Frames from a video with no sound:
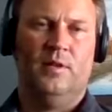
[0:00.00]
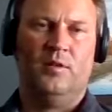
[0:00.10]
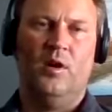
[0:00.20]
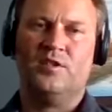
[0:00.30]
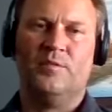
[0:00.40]

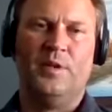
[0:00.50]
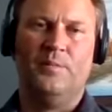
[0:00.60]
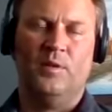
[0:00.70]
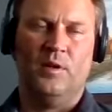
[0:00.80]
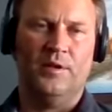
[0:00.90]
like lots of
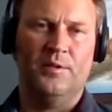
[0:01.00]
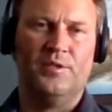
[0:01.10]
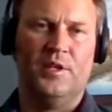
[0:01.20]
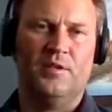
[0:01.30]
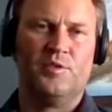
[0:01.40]
people are
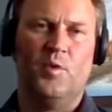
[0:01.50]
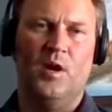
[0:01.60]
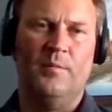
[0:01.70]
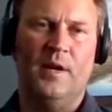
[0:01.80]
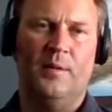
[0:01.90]
using
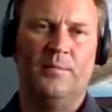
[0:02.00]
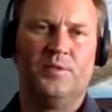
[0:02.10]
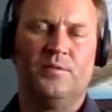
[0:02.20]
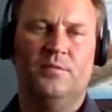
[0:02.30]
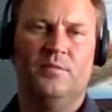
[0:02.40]
the swap
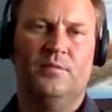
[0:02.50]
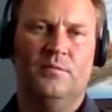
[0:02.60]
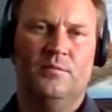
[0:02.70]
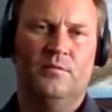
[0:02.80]
maps